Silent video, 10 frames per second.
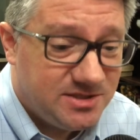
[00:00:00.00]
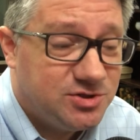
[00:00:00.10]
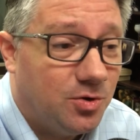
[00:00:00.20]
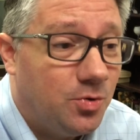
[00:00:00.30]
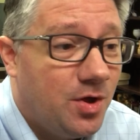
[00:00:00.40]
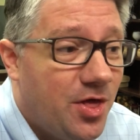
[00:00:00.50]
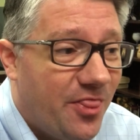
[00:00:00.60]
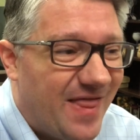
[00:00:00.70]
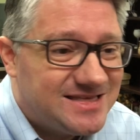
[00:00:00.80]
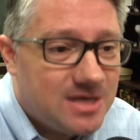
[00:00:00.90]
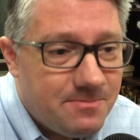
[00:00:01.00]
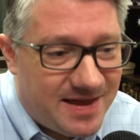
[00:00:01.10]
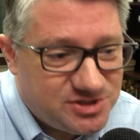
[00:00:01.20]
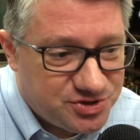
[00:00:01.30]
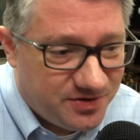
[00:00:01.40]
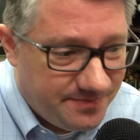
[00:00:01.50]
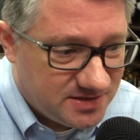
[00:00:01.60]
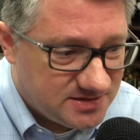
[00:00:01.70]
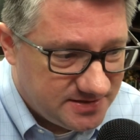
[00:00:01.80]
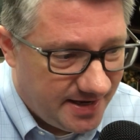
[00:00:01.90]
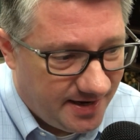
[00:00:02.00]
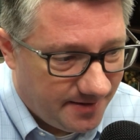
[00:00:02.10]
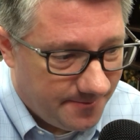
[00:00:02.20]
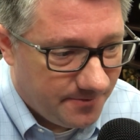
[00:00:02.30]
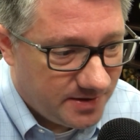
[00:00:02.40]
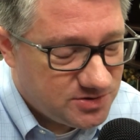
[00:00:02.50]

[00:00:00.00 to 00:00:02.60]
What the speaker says: So that's how mainstream this is getting, right?